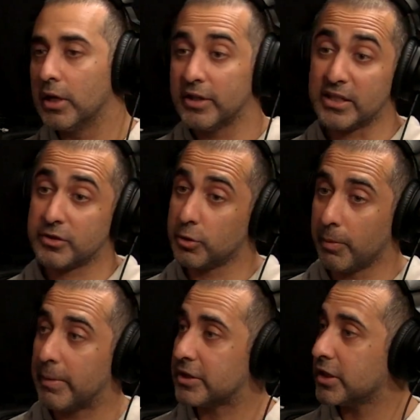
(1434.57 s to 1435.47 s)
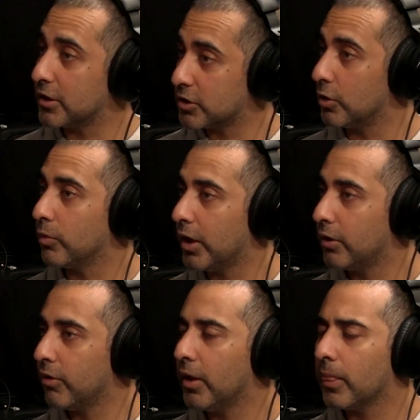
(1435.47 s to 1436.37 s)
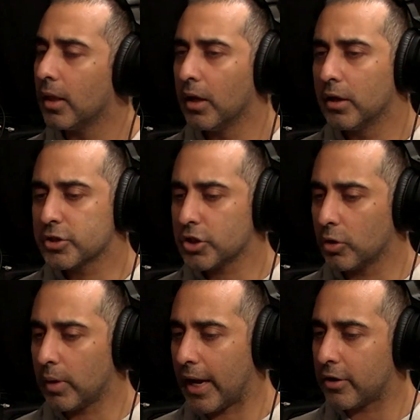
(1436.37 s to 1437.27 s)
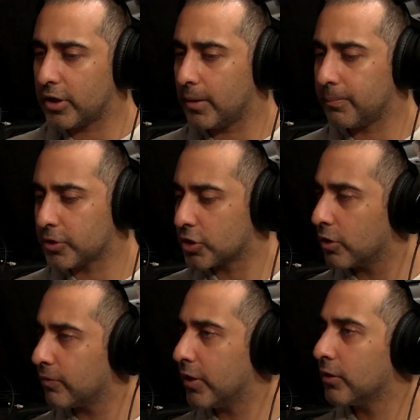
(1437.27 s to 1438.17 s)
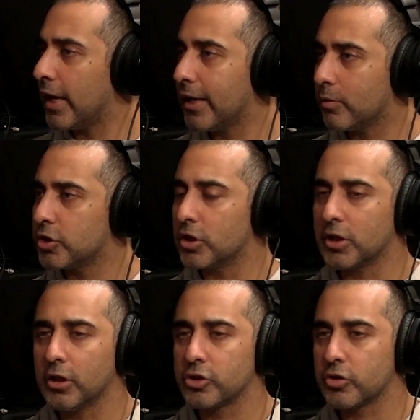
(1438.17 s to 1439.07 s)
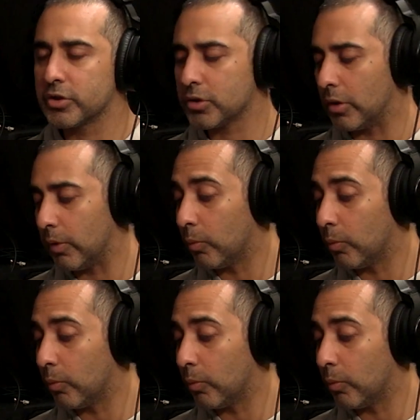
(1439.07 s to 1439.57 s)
that's super messy in its own way, right? So how do they preserve their language and culture and so on?